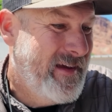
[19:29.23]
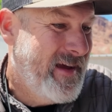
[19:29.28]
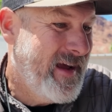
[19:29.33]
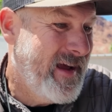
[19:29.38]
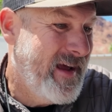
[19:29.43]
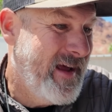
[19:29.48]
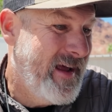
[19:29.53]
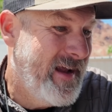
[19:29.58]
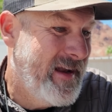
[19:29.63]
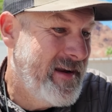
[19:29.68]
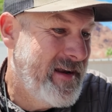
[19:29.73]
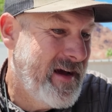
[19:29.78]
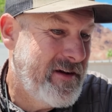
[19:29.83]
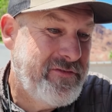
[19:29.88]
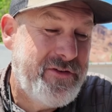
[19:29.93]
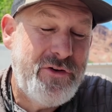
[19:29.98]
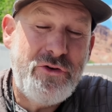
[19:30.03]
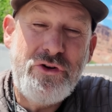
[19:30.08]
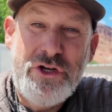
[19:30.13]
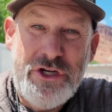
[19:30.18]
And I
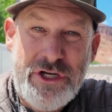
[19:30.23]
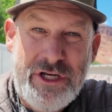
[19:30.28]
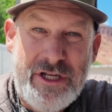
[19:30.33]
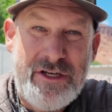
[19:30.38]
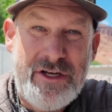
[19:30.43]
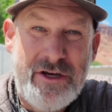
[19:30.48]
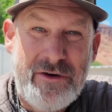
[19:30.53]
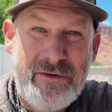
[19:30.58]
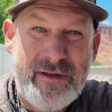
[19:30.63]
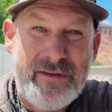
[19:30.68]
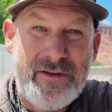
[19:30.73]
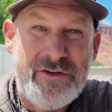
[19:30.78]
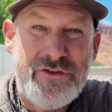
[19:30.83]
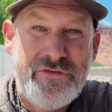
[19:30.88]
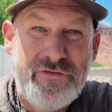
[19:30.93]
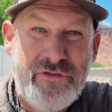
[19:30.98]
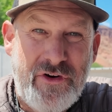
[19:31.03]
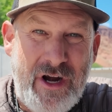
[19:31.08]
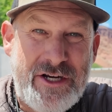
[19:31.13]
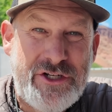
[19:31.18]
feel good knowing
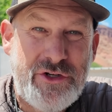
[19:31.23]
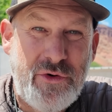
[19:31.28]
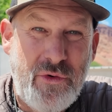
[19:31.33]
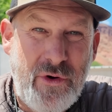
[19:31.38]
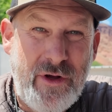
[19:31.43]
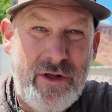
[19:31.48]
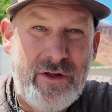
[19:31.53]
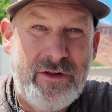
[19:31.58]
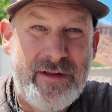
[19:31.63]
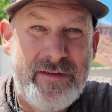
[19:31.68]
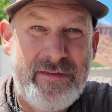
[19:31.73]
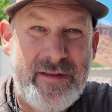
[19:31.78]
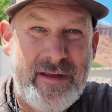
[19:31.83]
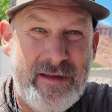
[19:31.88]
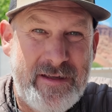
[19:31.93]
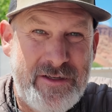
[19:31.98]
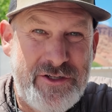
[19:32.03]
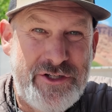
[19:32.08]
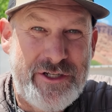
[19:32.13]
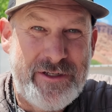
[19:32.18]
there's fresh oil in the
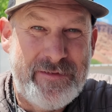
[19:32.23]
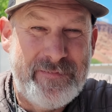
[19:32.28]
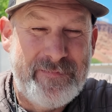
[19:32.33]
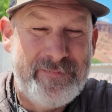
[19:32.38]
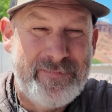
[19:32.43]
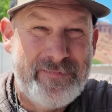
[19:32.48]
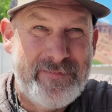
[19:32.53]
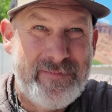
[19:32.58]
engine.